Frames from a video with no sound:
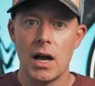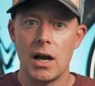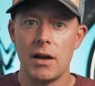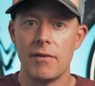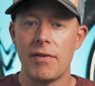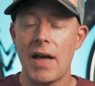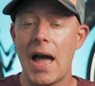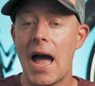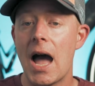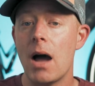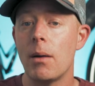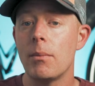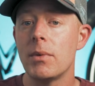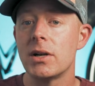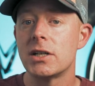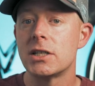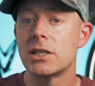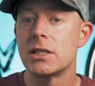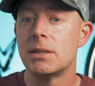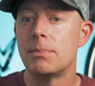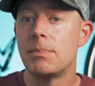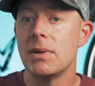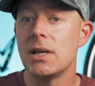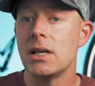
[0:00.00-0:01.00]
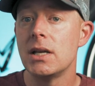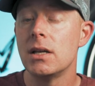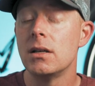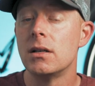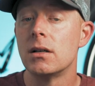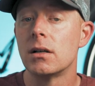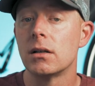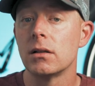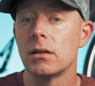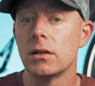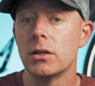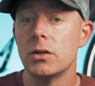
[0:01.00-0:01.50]
of how much speed
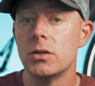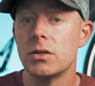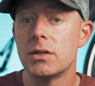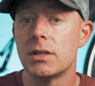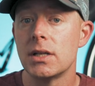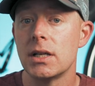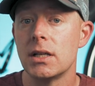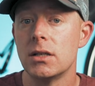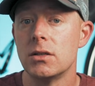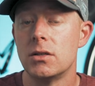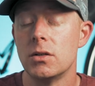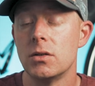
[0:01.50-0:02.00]
you're losing